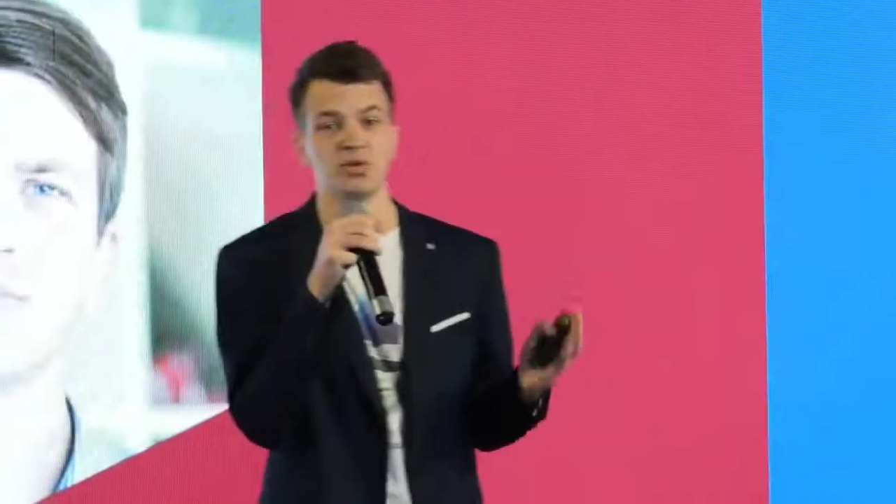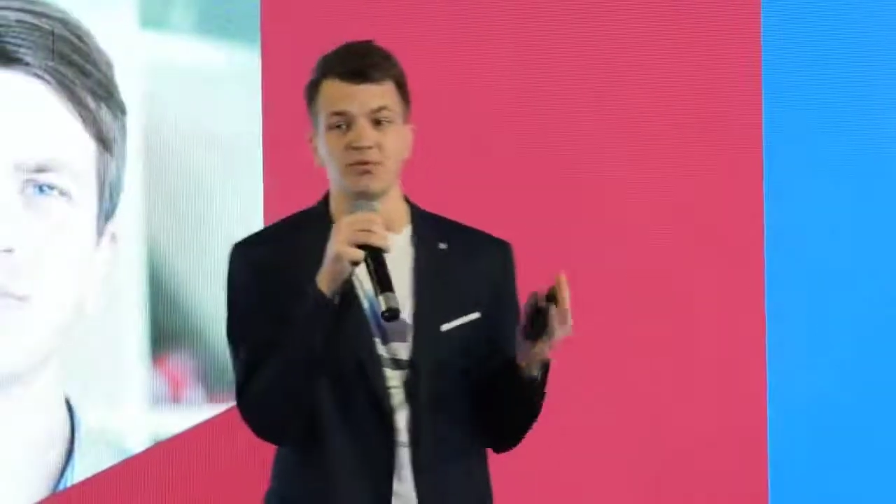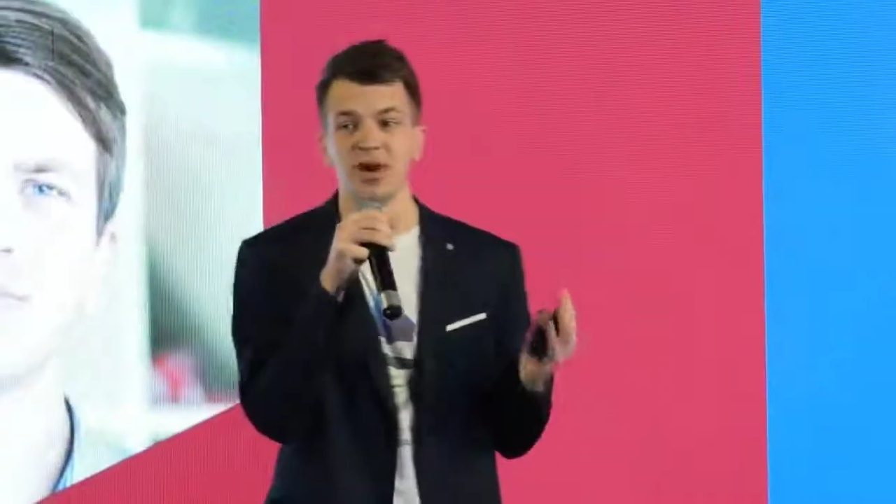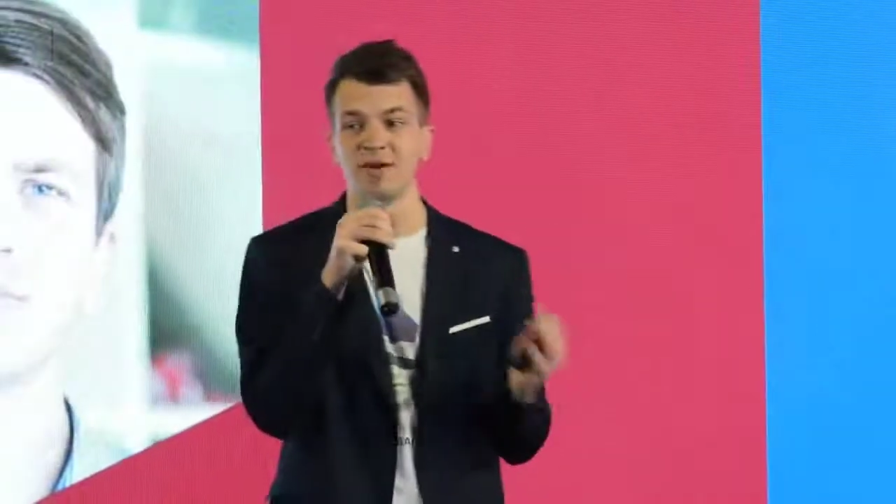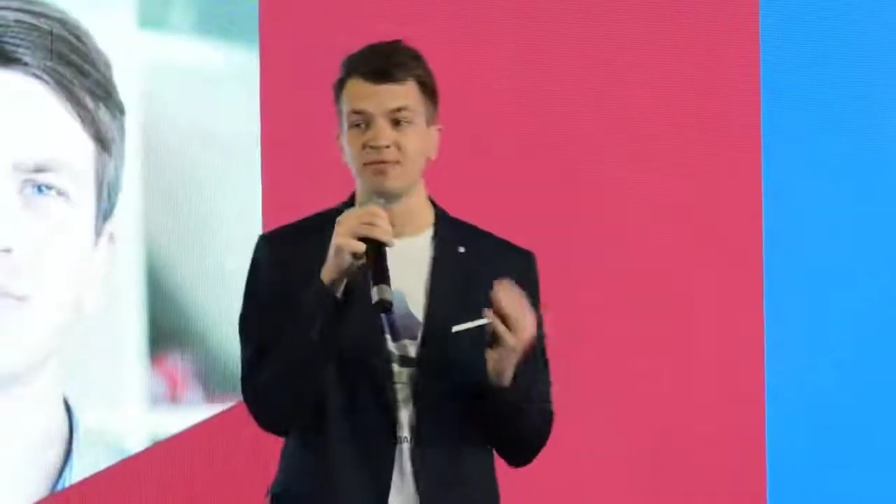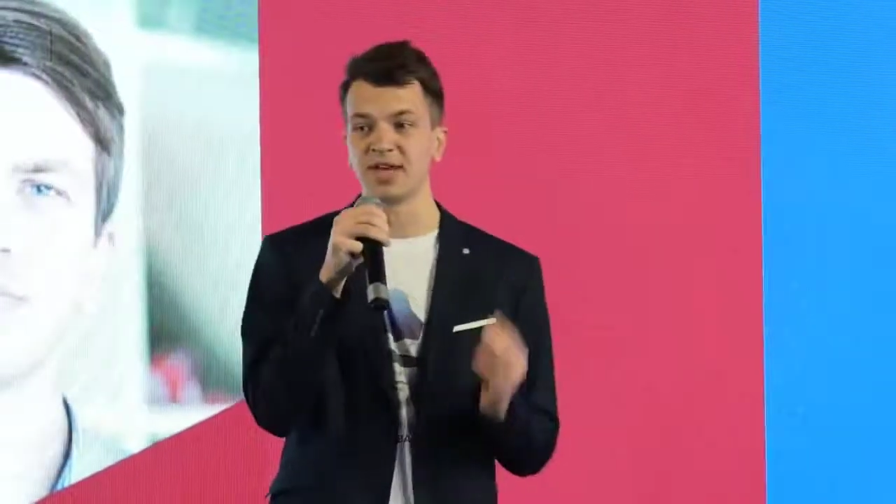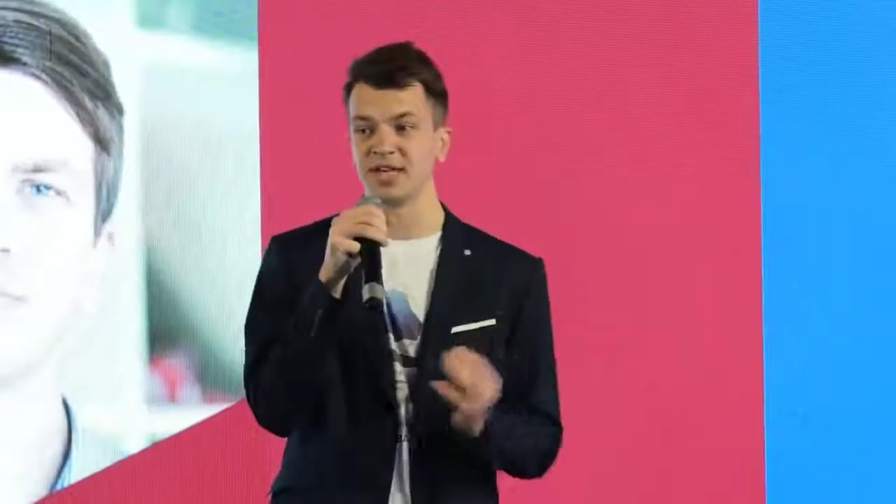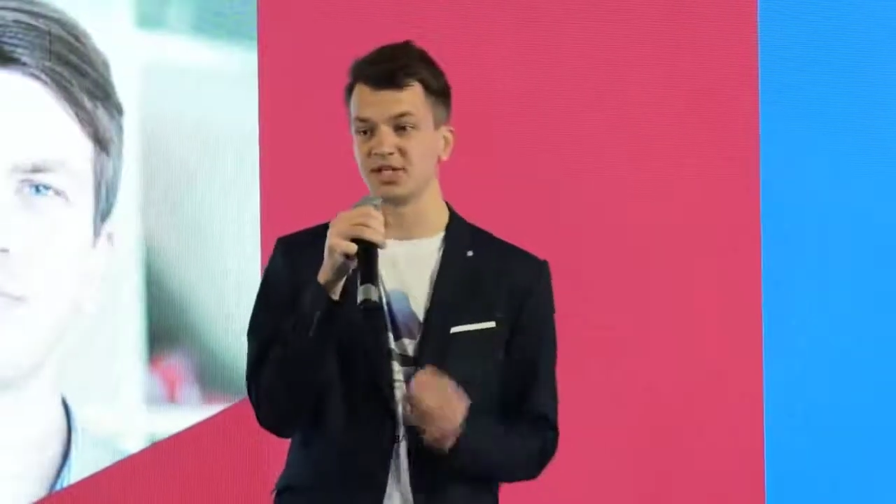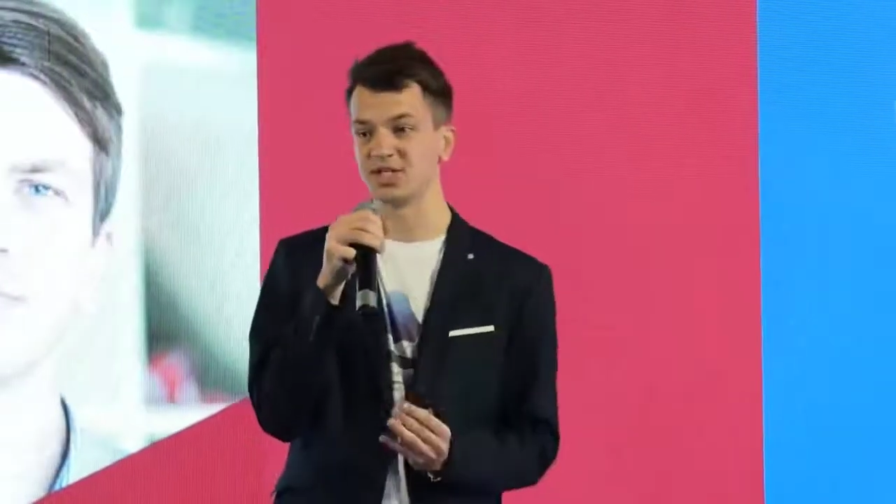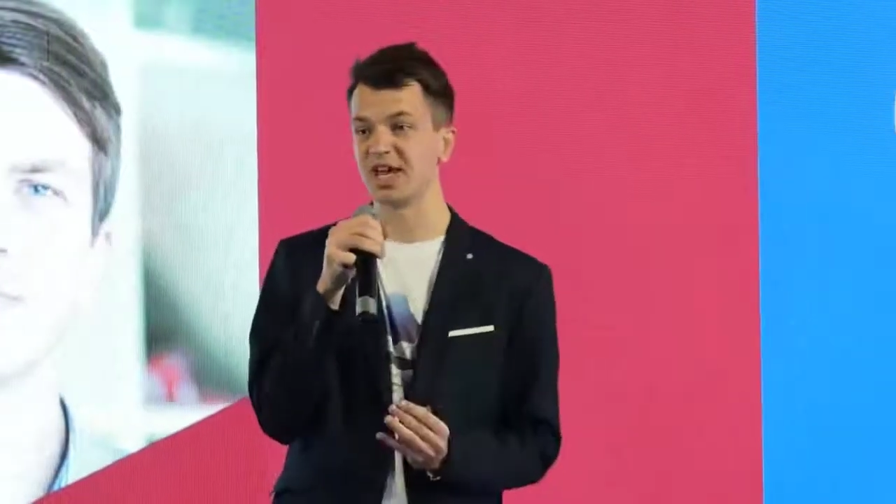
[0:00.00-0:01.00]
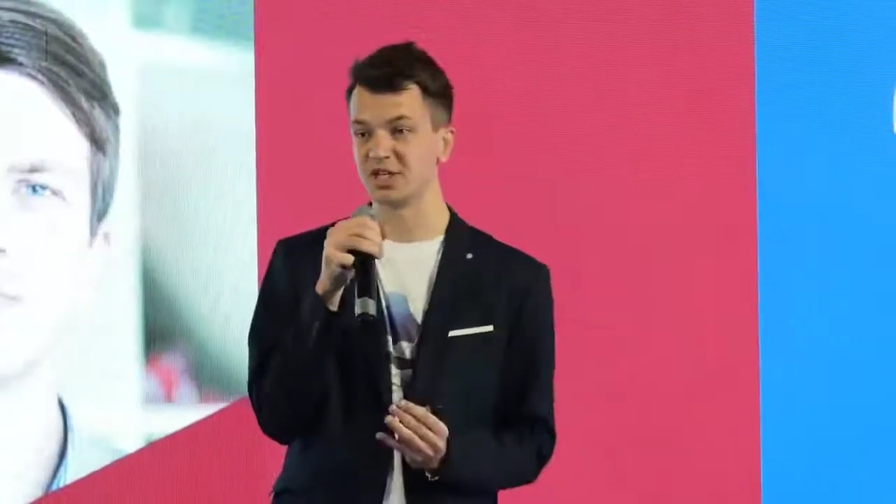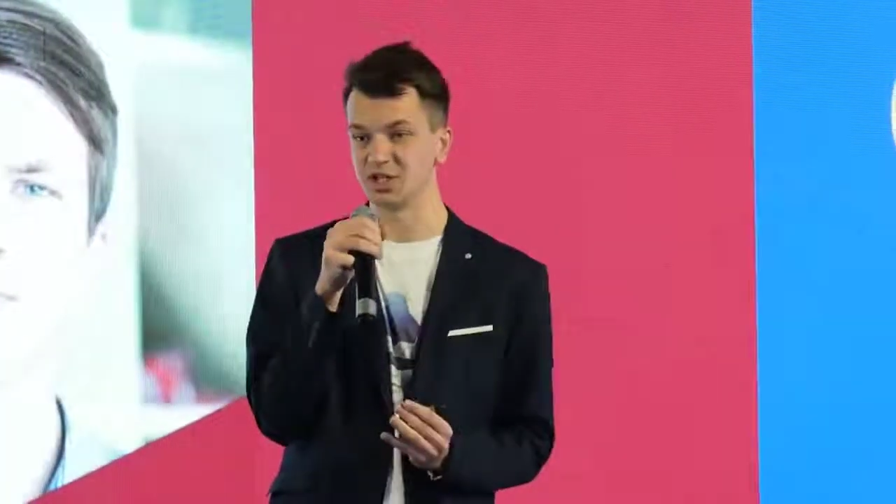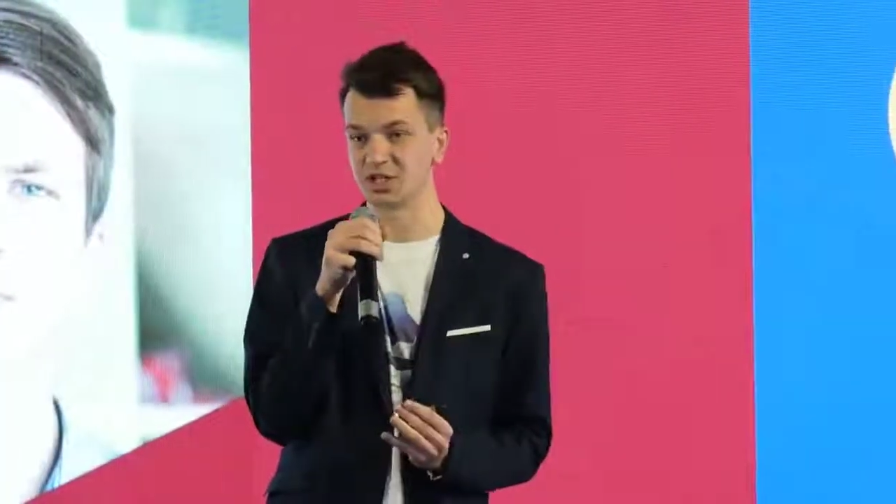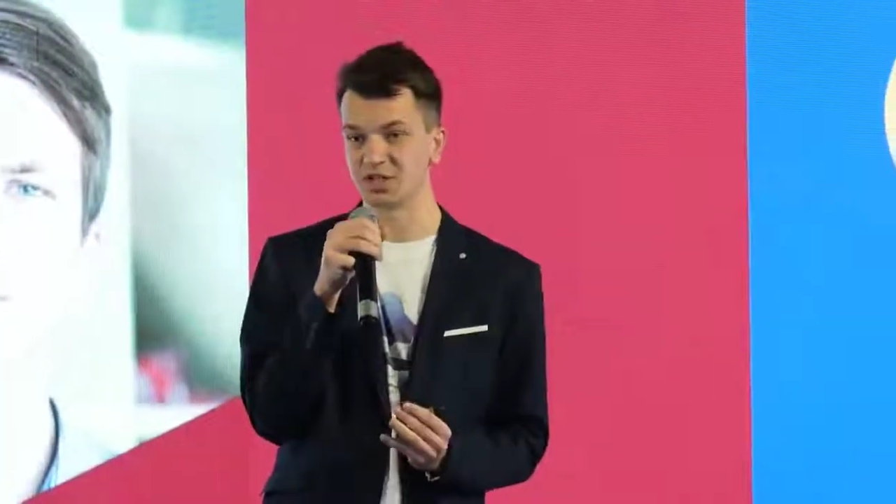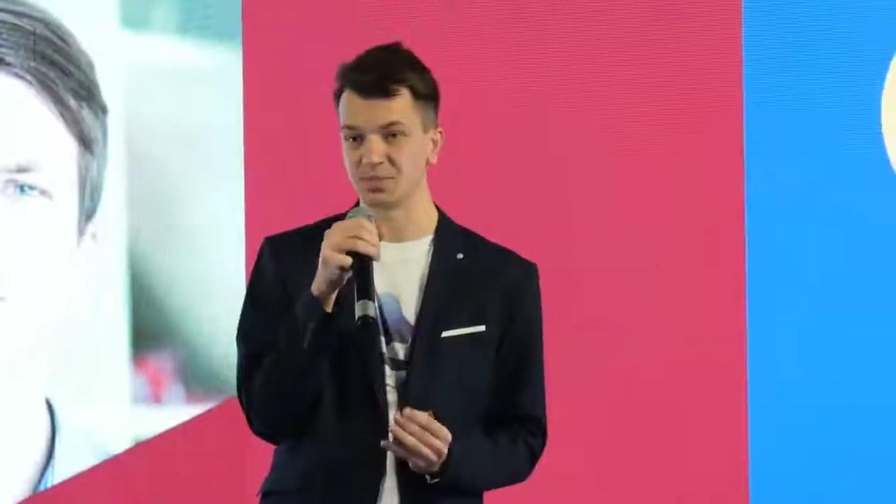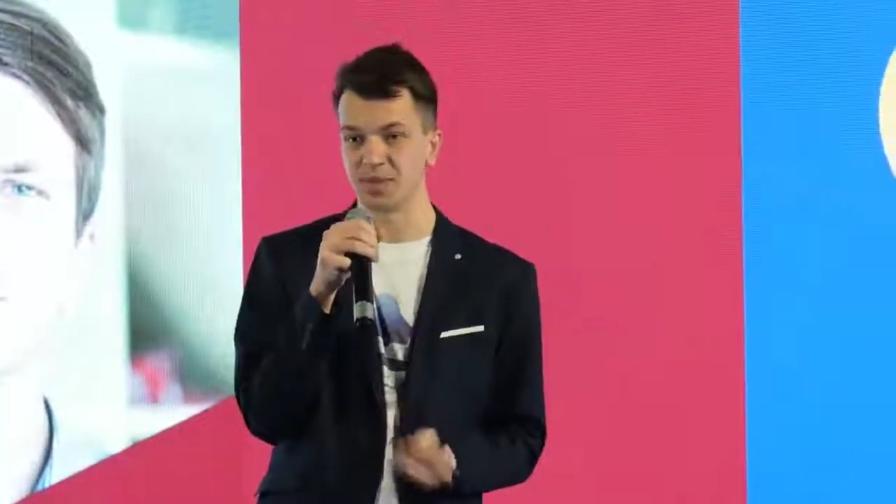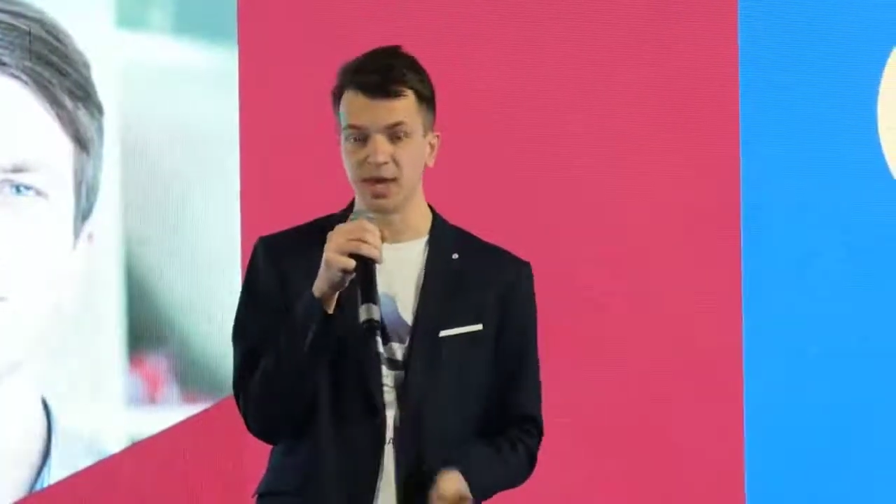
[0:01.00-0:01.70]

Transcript: on five key stages.